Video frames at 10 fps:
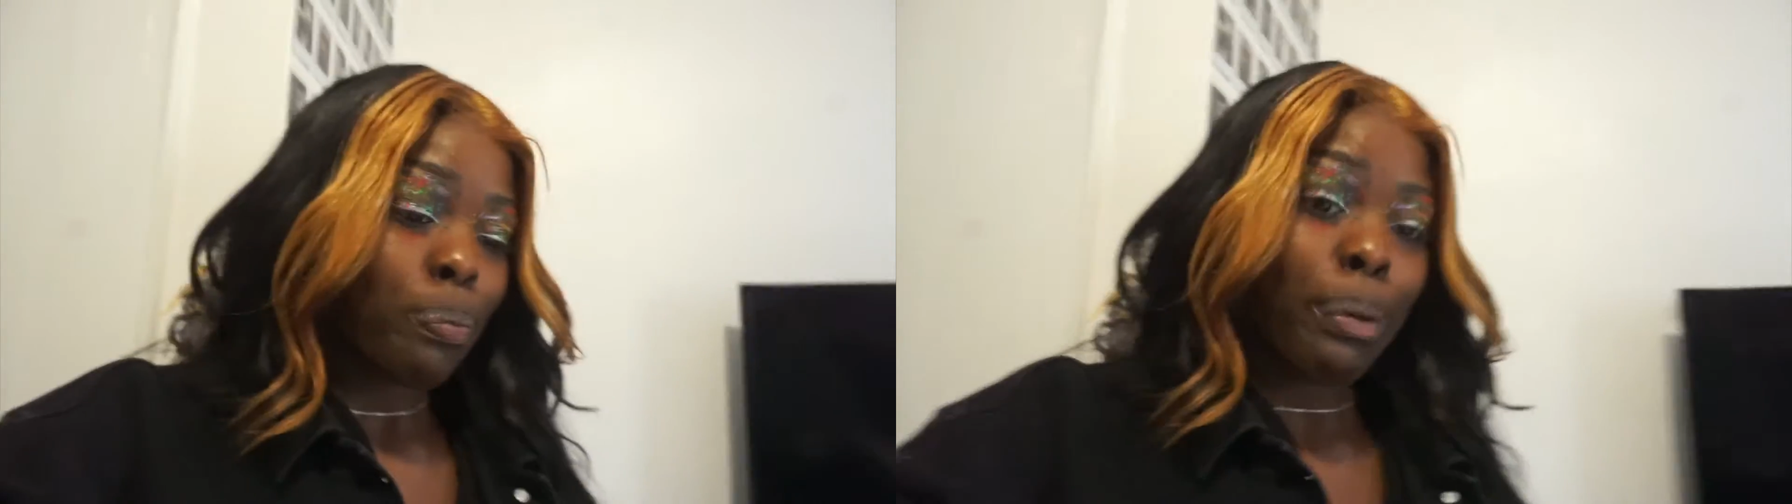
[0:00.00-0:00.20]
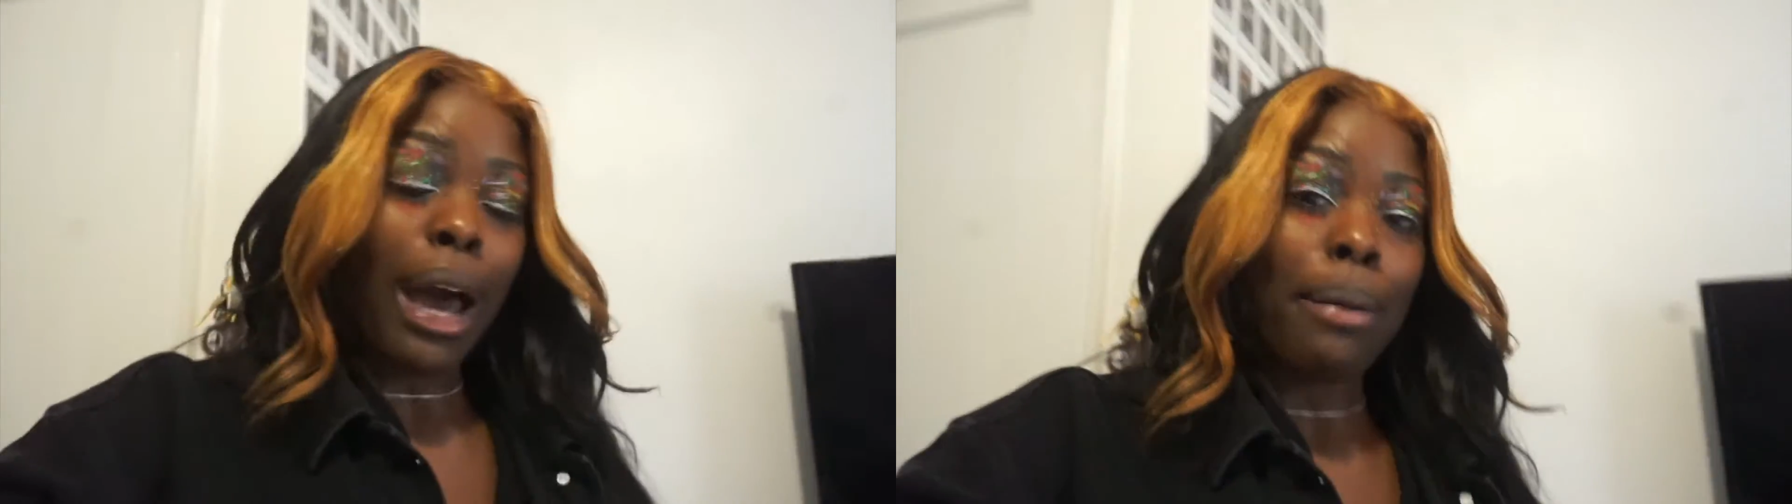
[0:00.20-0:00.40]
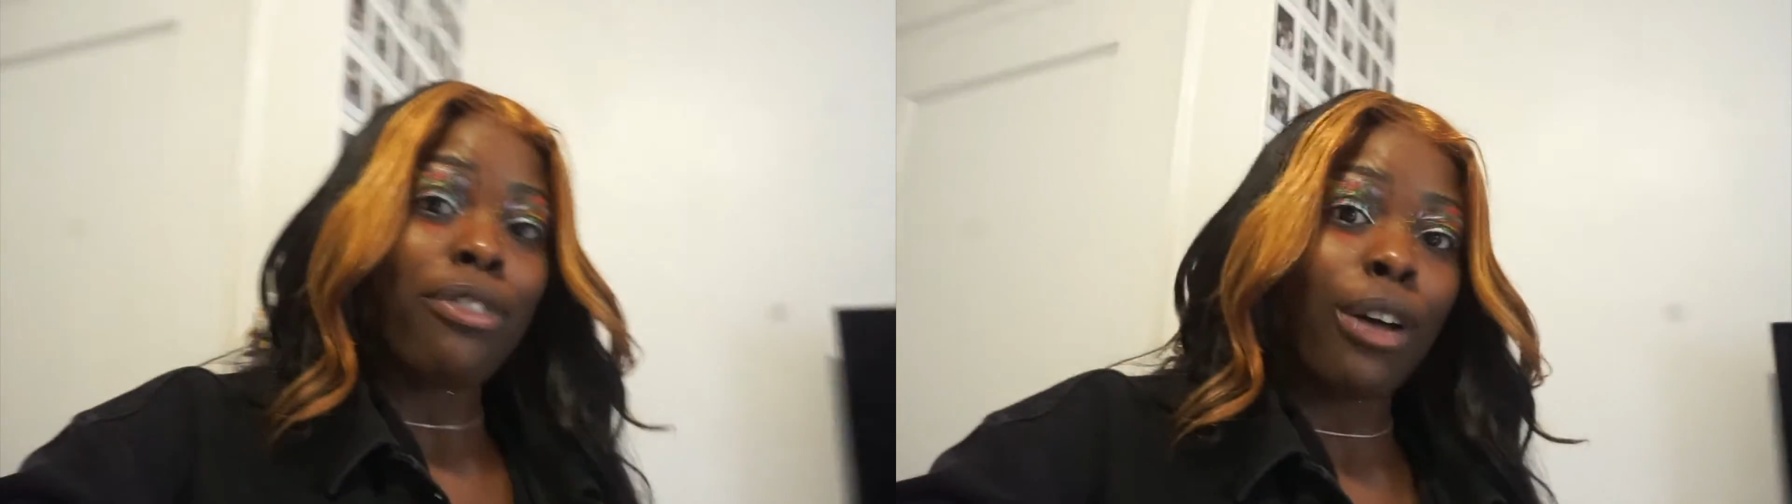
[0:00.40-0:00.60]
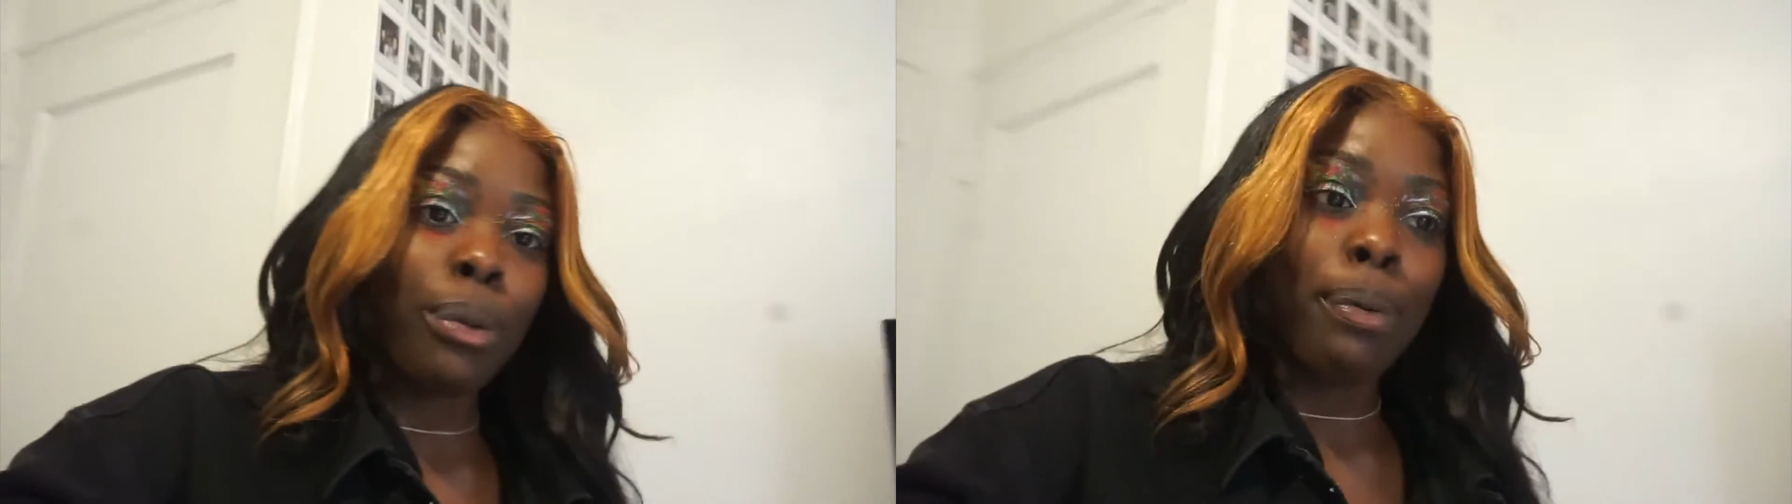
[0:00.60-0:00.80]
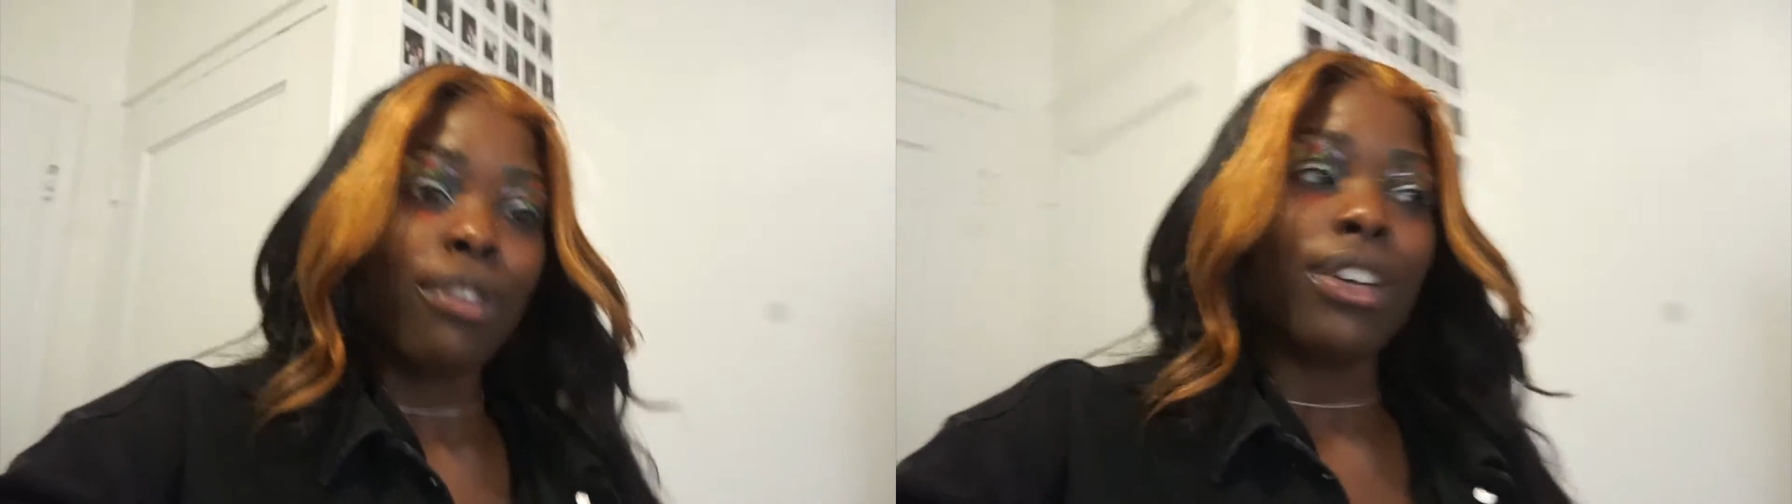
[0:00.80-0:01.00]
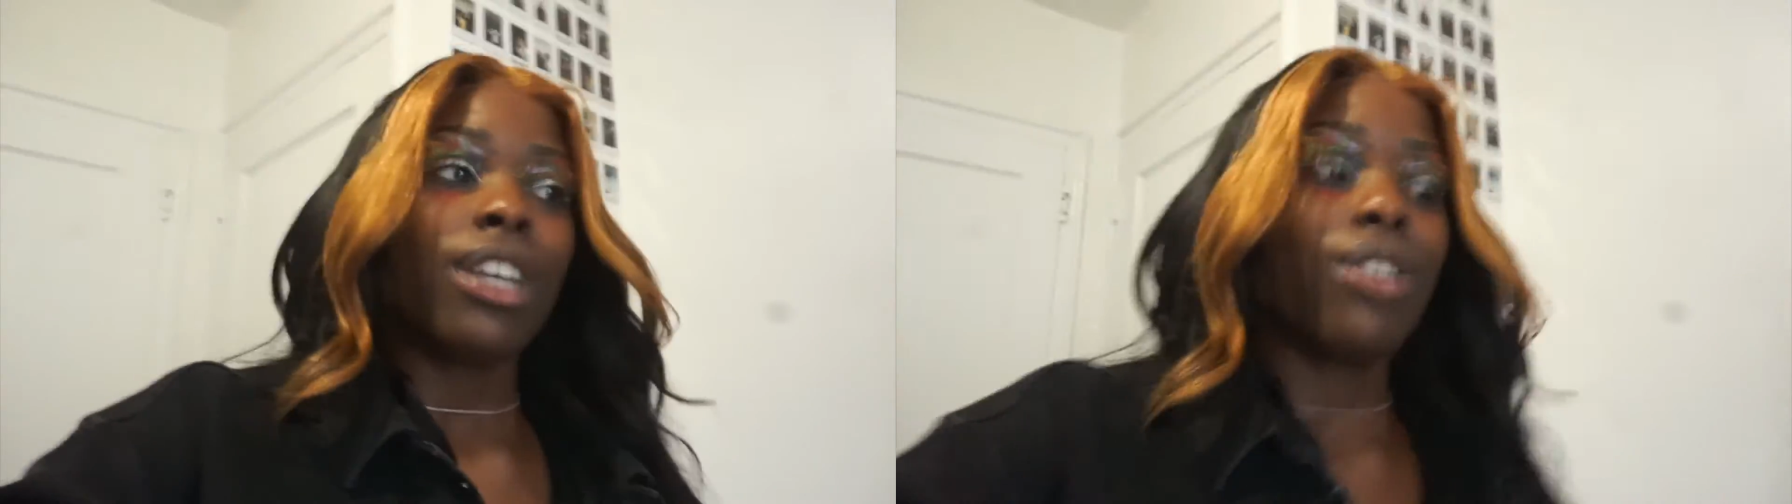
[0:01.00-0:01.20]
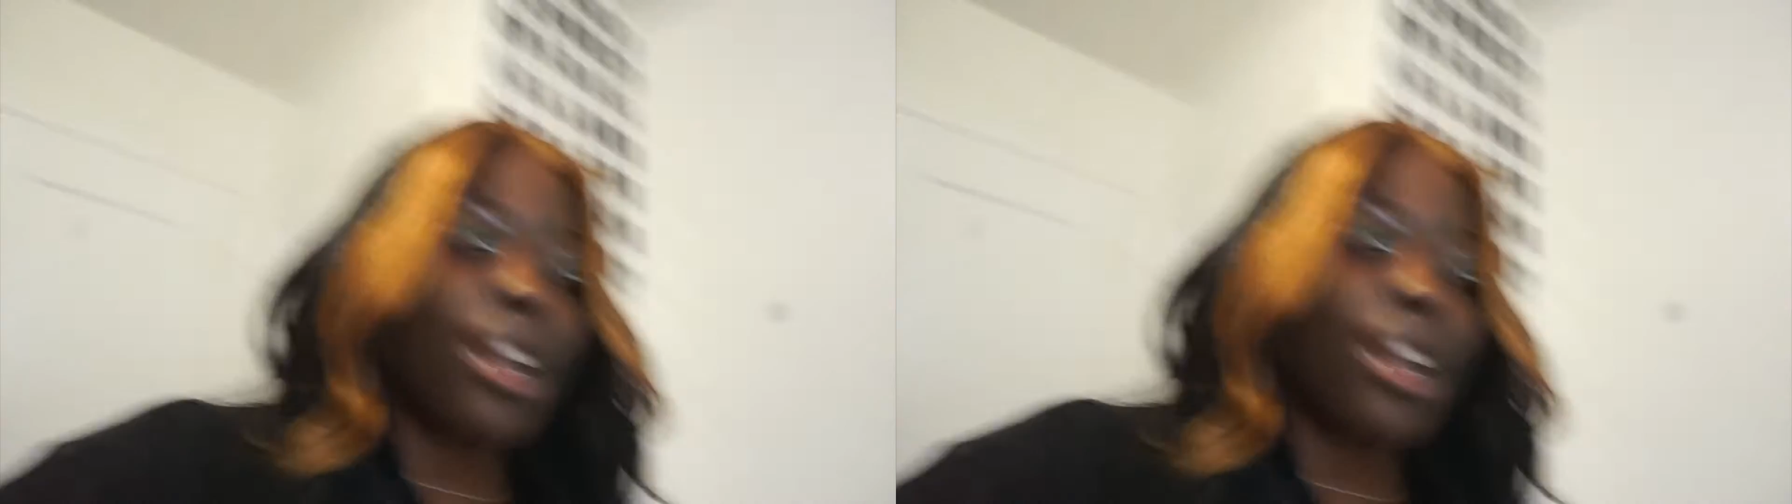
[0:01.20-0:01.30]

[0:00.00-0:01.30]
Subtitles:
But I found the perfect heel